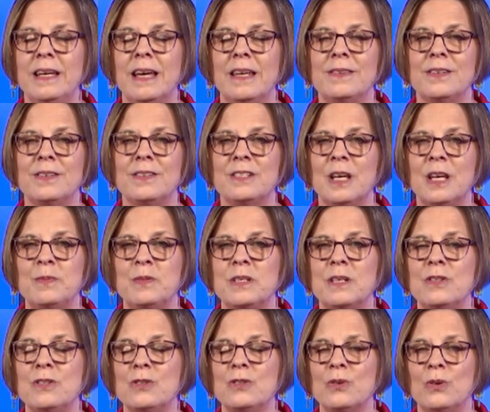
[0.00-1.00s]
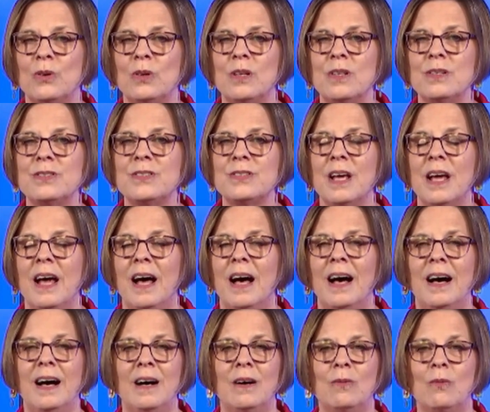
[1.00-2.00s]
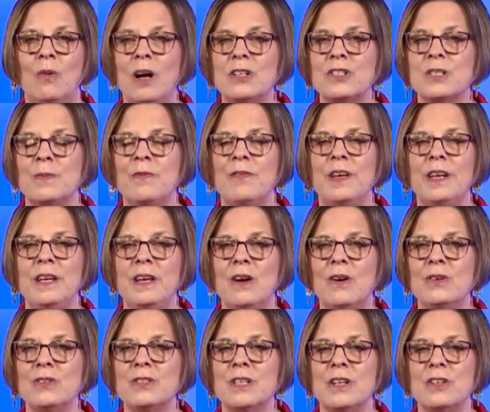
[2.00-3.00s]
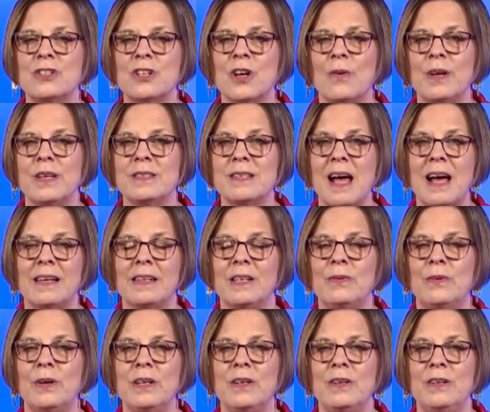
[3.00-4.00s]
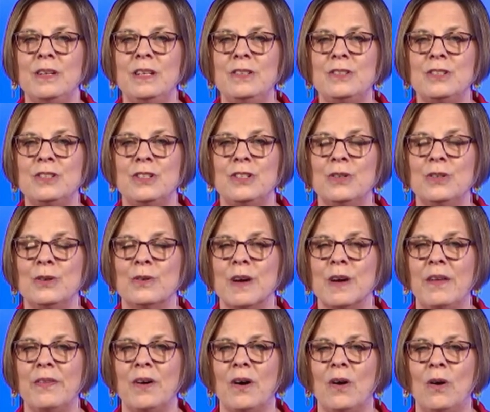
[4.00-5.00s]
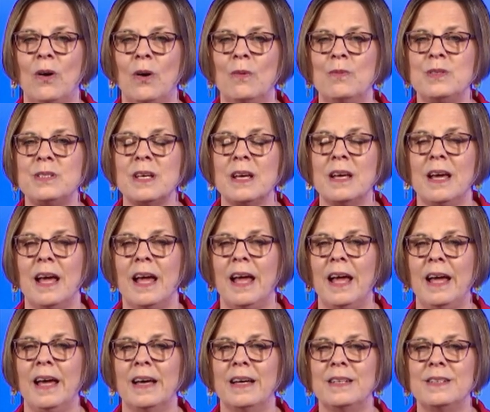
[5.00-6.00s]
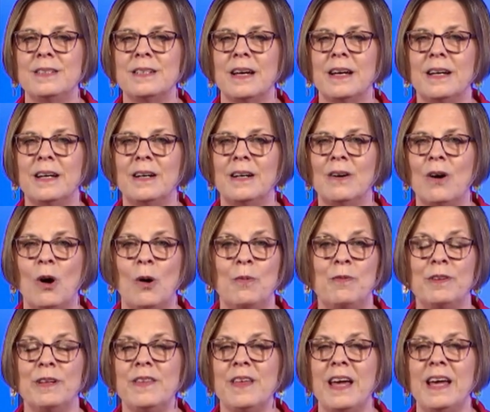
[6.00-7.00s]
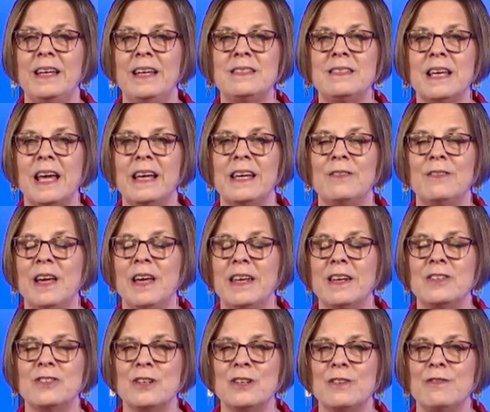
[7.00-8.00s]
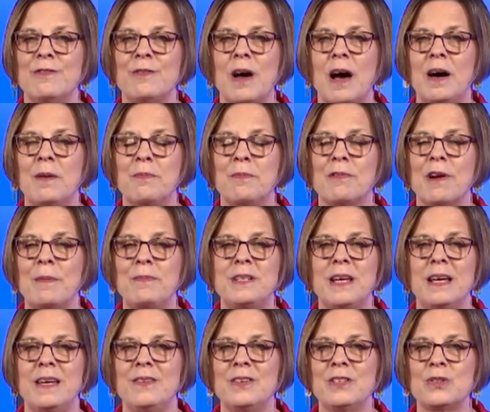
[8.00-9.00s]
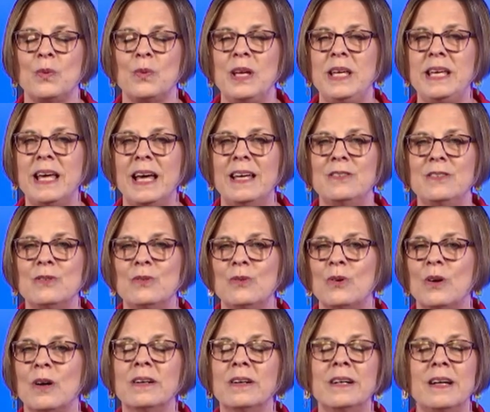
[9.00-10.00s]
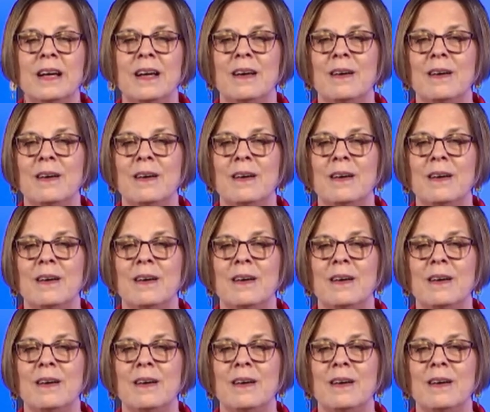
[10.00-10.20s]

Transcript: get the tips and tools, uh, watch some videos that show exactly what you need to do around the homes, and uh, hopefully they take advantage of uh, Prep Day this weekend or